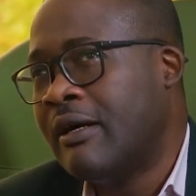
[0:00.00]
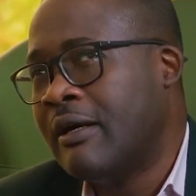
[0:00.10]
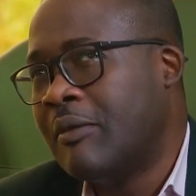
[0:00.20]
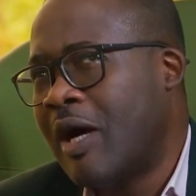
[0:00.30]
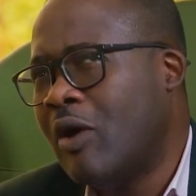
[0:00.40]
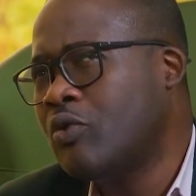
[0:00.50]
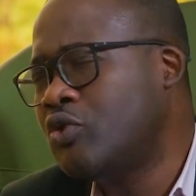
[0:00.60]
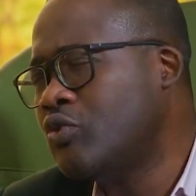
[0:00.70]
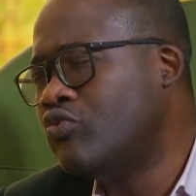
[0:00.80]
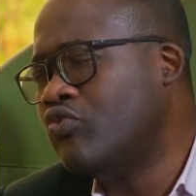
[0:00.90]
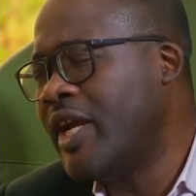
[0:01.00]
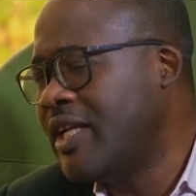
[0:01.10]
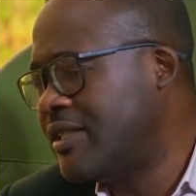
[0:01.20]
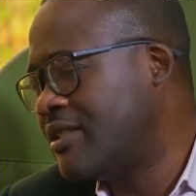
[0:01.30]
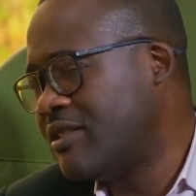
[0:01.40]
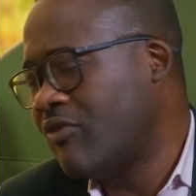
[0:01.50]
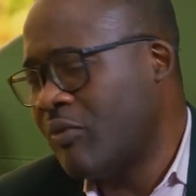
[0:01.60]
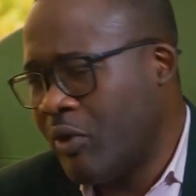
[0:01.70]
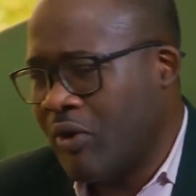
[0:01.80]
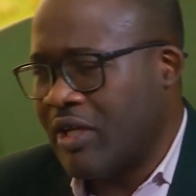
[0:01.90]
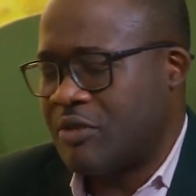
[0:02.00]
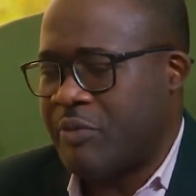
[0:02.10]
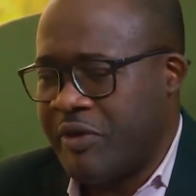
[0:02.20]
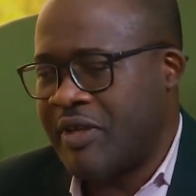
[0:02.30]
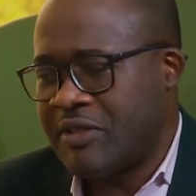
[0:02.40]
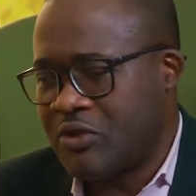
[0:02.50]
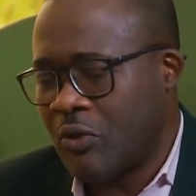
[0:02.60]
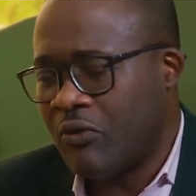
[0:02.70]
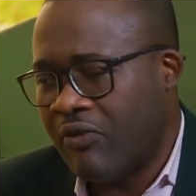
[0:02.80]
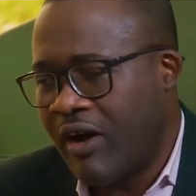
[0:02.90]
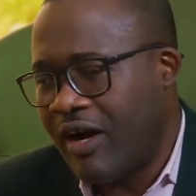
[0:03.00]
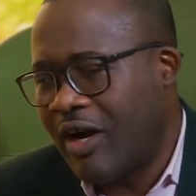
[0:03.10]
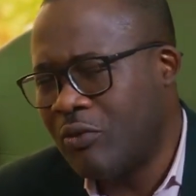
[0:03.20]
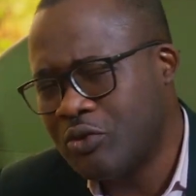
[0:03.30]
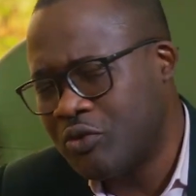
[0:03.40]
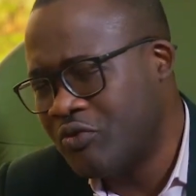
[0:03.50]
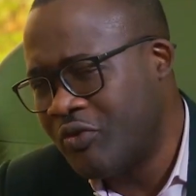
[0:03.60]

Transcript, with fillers: um, how would you rate, from your experience so far, how would you